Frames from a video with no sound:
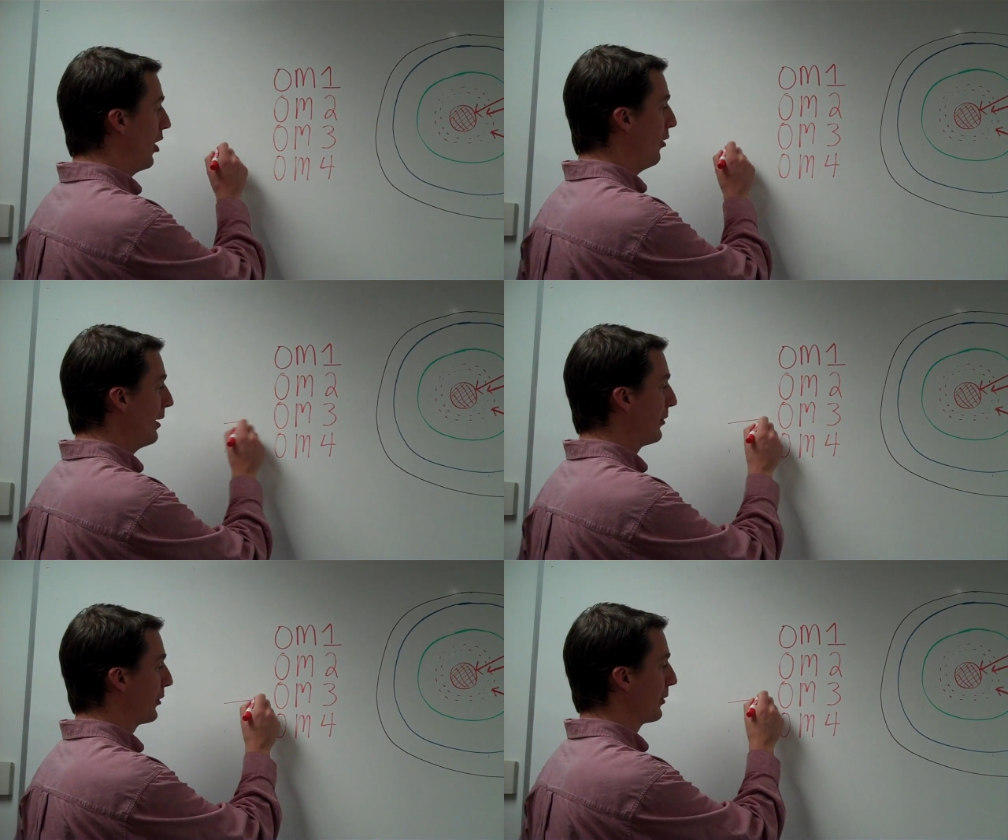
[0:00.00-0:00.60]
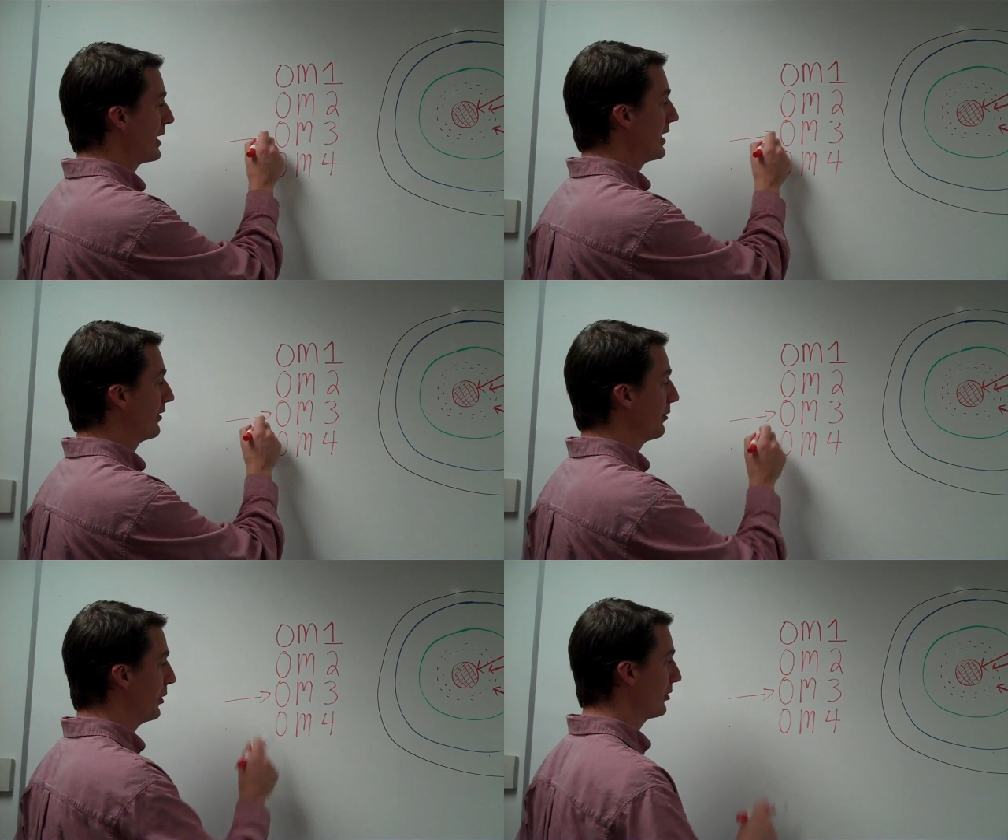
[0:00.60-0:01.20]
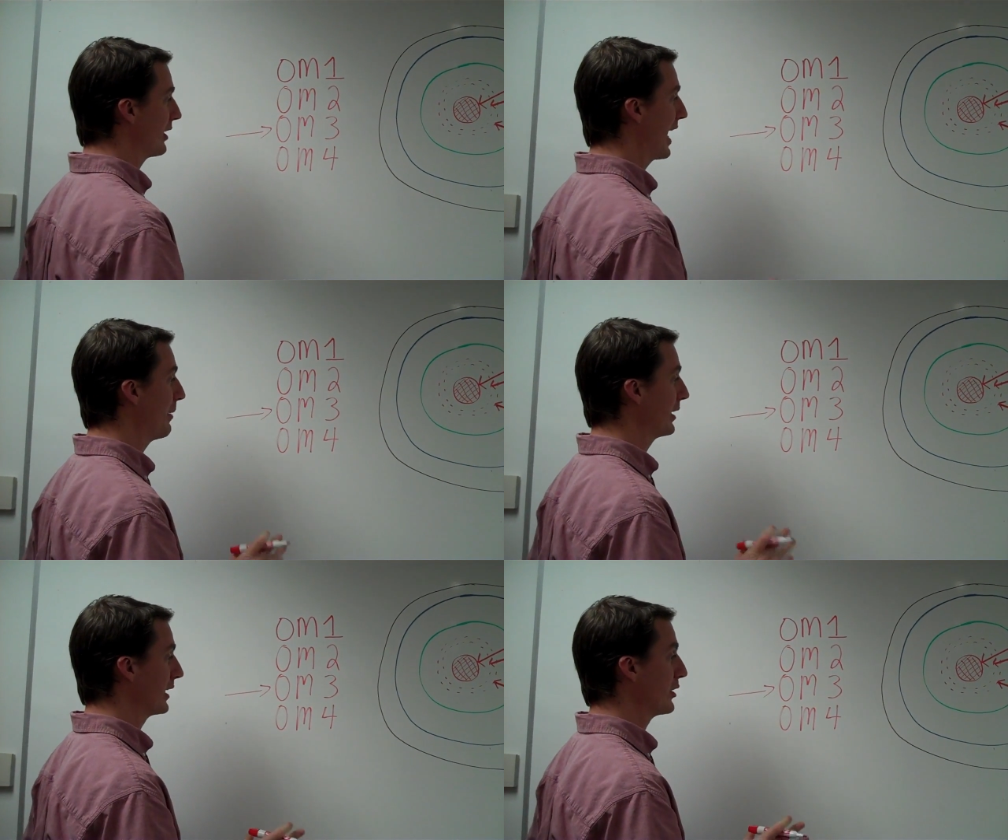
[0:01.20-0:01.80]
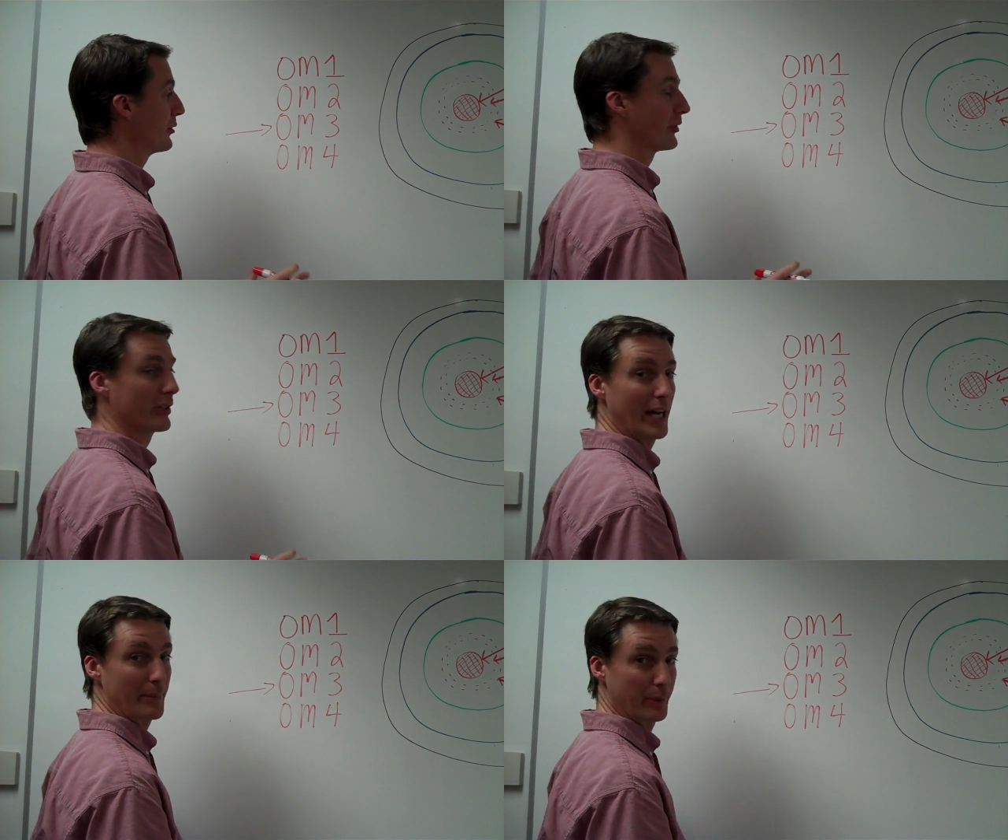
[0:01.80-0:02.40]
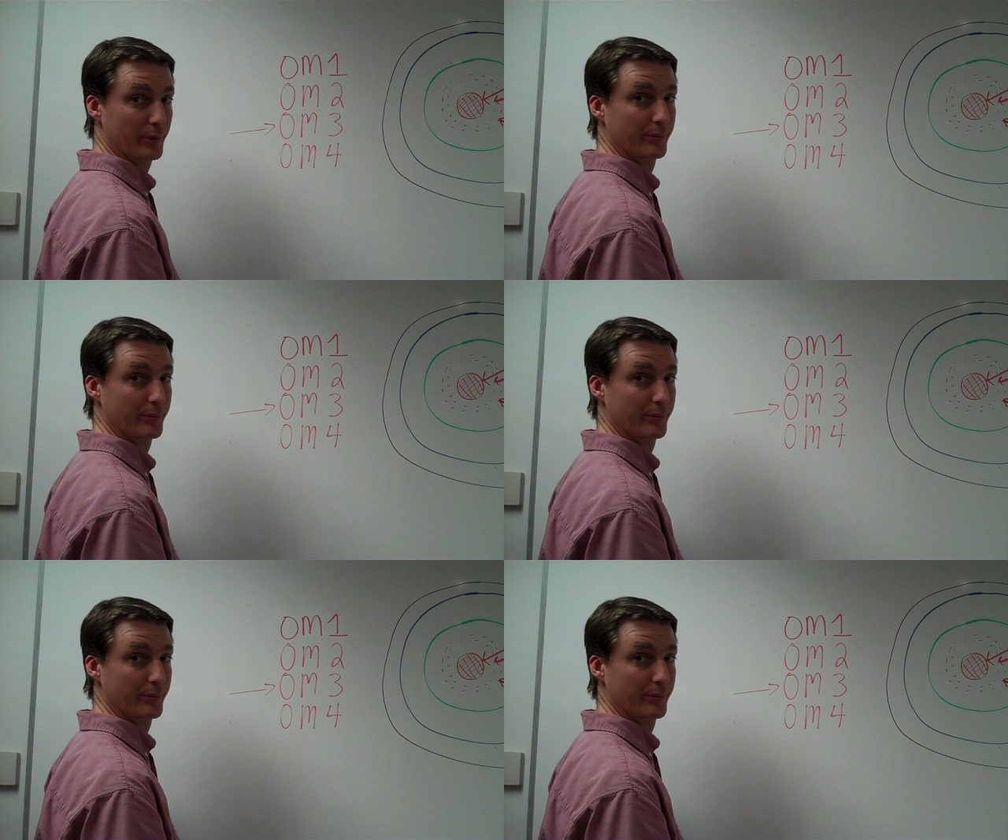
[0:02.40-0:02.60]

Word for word: OM3 is the most commonly used type.